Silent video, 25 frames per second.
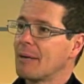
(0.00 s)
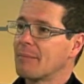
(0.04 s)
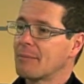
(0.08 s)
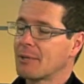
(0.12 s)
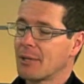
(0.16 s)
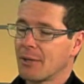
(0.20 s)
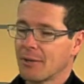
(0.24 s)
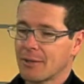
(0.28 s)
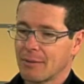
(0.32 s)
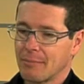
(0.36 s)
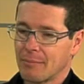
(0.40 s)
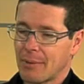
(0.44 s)

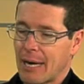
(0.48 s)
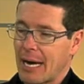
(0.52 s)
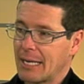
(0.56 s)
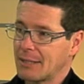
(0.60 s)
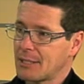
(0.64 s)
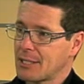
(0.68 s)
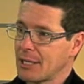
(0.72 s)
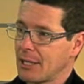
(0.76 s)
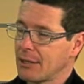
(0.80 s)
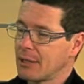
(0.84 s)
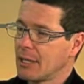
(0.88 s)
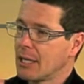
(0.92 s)
Babcock and
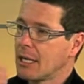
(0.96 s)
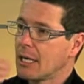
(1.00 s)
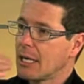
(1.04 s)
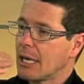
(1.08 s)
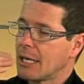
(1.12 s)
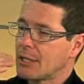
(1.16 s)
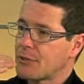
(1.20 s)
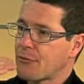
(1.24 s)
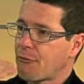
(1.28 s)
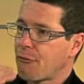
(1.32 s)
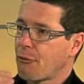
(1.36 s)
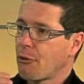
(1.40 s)
Brown. So
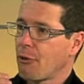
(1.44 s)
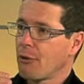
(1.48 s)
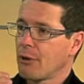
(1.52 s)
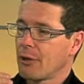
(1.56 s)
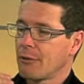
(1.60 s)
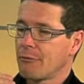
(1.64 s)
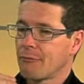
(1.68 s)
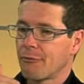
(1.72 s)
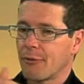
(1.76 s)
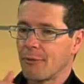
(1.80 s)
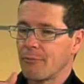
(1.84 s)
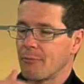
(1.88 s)
it's
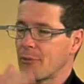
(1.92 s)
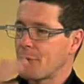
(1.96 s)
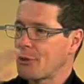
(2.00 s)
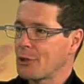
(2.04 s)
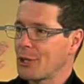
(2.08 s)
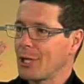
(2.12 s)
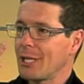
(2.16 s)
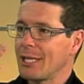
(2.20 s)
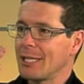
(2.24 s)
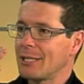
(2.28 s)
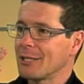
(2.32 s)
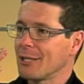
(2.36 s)
fallen from
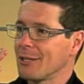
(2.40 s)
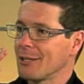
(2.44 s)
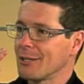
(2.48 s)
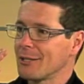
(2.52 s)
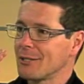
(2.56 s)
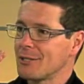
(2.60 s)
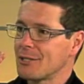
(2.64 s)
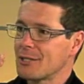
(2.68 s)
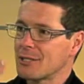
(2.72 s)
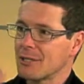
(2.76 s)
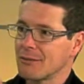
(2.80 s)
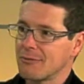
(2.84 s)

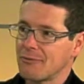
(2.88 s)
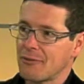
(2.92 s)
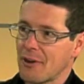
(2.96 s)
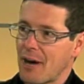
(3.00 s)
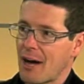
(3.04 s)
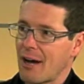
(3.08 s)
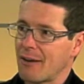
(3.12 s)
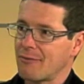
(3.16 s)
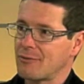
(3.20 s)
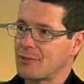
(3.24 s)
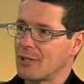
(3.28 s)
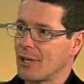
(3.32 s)
$30 to
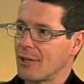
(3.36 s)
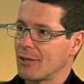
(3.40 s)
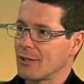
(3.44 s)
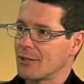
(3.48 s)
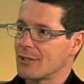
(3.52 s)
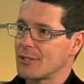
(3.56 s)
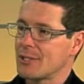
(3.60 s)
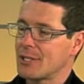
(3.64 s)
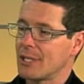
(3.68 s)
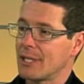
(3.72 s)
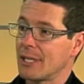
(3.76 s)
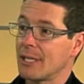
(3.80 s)

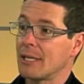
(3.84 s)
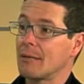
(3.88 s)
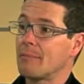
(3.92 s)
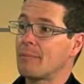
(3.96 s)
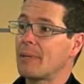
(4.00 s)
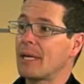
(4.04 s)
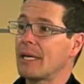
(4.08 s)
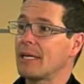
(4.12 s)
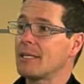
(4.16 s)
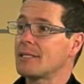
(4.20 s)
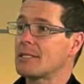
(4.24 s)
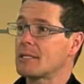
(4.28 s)
$5 and it
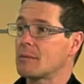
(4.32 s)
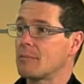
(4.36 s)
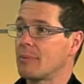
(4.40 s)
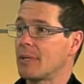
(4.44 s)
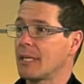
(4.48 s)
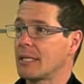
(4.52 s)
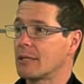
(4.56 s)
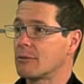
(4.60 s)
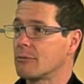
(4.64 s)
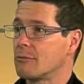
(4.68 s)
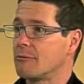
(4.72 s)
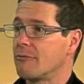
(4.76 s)
appears to
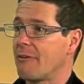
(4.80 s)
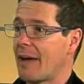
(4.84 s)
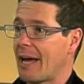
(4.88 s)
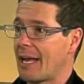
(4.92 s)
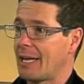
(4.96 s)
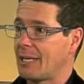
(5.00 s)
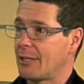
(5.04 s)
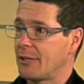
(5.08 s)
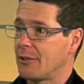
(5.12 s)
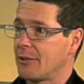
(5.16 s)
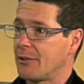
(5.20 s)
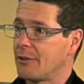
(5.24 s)
be good
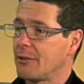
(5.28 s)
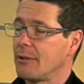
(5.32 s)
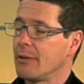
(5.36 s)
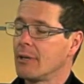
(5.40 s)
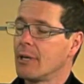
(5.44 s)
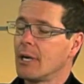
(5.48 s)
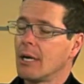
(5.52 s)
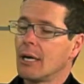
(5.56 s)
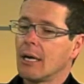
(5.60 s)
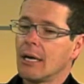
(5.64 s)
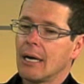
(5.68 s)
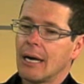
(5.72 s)
value,
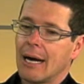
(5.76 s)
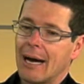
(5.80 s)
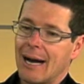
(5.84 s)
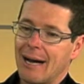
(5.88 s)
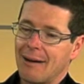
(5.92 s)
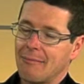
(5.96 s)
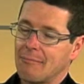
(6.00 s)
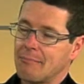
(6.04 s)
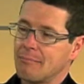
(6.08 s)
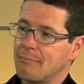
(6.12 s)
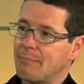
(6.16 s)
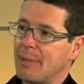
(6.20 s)

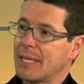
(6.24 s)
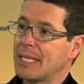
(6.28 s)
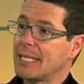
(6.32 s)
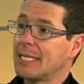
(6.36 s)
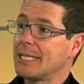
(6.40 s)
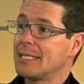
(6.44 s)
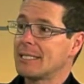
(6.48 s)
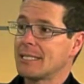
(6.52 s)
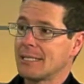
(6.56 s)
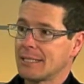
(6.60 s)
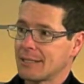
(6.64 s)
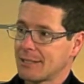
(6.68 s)
but it
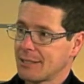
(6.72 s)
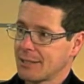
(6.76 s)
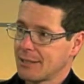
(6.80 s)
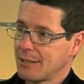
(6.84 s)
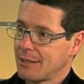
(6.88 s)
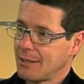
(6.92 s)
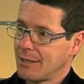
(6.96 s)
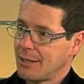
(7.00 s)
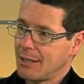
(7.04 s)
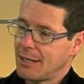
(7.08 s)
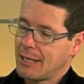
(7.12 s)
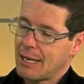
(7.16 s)
isn't.
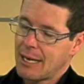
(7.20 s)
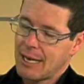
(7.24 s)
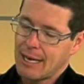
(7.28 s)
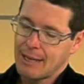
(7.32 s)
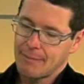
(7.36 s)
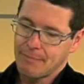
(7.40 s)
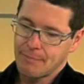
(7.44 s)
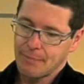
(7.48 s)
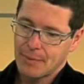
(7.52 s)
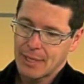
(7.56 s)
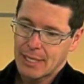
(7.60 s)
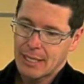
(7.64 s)

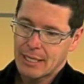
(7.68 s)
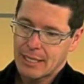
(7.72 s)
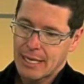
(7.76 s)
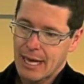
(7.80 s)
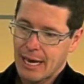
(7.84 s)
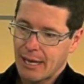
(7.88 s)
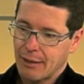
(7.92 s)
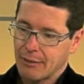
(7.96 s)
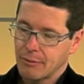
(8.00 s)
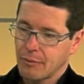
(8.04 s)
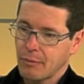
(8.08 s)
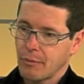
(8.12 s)

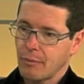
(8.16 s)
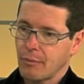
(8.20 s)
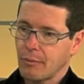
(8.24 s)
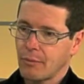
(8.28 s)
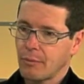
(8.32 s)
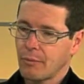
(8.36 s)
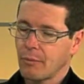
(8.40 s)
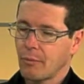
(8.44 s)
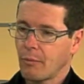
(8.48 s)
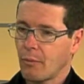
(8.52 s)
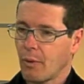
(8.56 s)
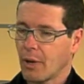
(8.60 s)
Now,
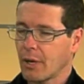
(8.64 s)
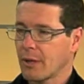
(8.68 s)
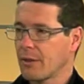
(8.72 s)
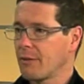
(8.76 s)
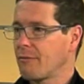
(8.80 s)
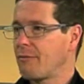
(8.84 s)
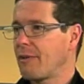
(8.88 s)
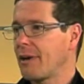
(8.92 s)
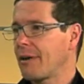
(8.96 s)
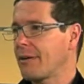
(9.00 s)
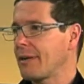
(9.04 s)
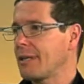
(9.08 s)
what are the
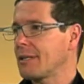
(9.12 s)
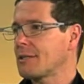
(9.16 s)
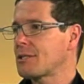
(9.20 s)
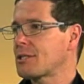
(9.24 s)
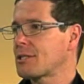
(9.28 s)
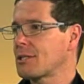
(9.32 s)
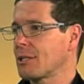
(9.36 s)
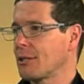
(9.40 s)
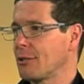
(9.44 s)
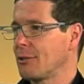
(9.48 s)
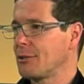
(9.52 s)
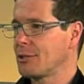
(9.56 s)
various
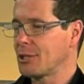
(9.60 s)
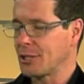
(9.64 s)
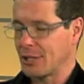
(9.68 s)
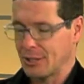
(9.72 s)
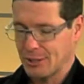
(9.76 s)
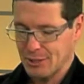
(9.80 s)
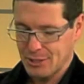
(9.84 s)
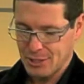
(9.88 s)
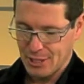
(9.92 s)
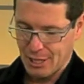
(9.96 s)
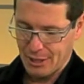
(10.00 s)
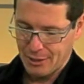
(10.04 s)

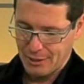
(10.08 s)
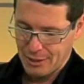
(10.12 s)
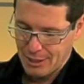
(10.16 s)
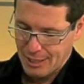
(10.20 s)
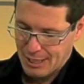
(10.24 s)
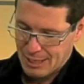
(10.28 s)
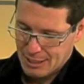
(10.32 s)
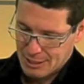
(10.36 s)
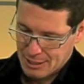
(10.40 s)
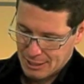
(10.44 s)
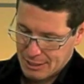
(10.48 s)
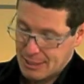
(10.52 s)
solutions? So
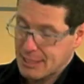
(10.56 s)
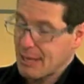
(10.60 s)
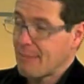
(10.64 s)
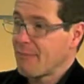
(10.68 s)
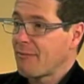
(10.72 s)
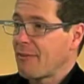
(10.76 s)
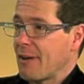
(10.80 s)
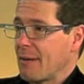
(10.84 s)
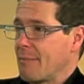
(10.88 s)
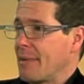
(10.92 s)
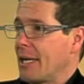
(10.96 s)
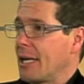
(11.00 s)
some
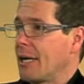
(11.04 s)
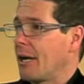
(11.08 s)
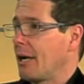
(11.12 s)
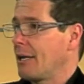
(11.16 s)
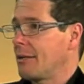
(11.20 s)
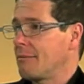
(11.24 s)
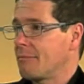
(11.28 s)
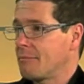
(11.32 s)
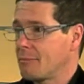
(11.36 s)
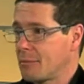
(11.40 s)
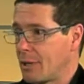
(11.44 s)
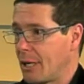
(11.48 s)
fund
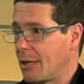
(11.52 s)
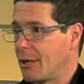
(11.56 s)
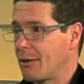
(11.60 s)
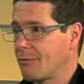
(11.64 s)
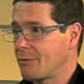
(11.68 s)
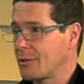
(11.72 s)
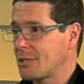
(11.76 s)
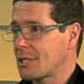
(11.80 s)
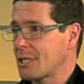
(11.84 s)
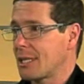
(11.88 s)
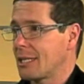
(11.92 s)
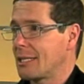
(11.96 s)
managers, I
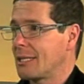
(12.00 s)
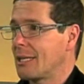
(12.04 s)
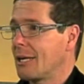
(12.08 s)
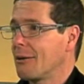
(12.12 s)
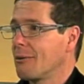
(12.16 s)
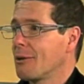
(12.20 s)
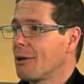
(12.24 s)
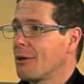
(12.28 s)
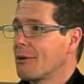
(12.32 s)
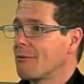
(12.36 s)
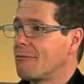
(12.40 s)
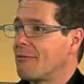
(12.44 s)
obviously
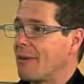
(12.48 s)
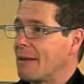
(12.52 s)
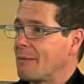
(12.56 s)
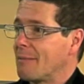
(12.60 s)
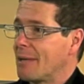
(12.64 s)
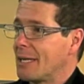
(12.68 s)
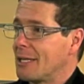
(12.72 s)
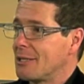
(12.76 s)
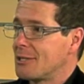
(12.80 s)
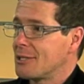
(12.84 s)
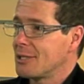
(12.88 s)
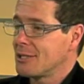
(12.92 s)
know a lot of fund
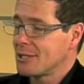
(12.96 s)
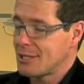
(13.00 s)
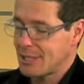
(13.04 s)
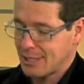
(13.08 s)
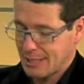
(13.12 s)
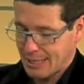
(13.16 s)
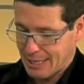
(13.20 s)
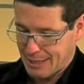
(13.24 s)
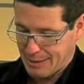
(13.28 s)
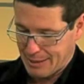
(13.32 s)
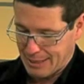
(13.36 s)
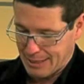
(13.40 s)
managers
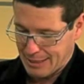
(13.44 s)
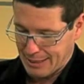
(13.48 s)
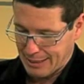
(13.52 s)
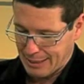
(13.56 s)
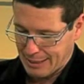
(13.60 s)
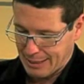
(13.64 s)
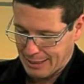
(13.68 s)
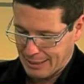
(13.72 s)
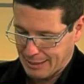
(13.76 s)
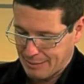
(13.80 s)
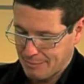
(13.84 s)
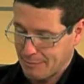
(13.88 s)

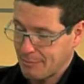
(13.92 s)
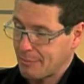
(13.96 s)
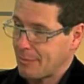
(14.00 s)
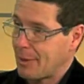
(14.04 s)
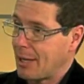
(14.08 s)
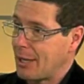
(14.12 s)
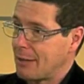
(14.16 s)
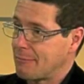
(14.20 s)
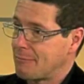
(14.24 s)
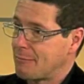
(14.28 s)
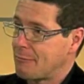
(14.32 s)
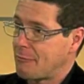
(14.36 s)
in
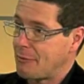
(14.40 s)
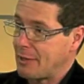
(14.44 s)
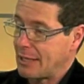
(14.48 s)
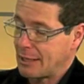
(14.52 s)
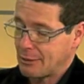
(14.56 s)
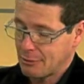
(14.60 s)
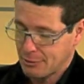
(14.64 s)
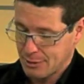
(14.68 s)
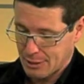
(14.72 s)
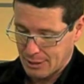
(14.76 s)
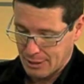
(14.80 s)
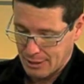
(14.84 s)
my
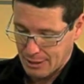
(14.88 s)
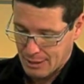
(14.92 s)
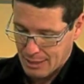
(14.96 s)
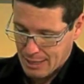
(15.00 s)
field,